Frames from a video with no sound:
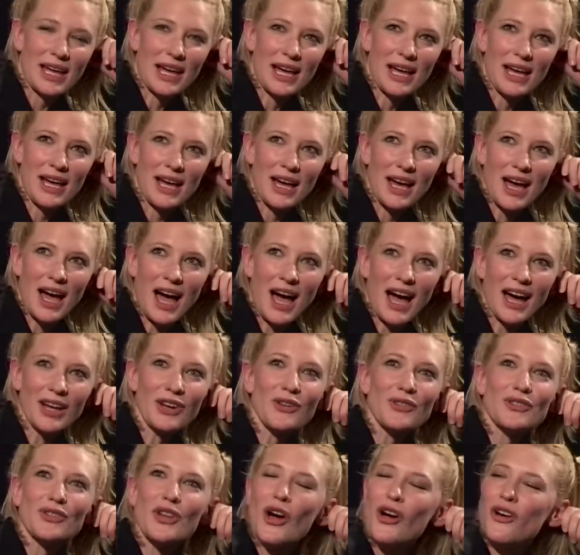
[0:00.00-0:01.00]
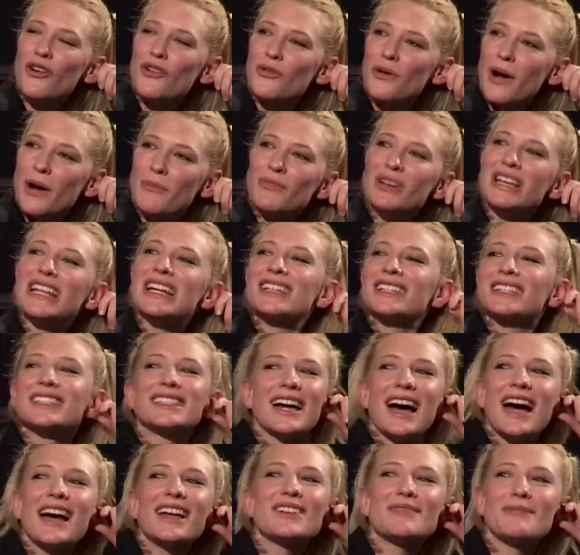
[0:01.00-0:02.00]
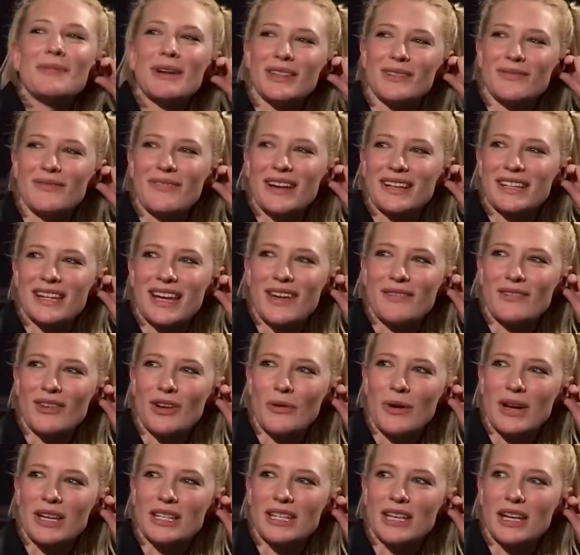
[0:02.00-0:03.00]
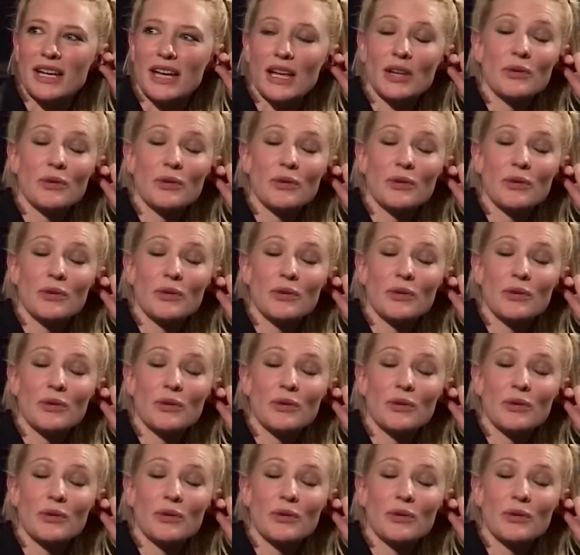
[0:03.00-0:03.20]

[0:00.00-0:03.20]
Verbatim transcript: Uh, I don't know. I'm really excited by the fact I have no idea.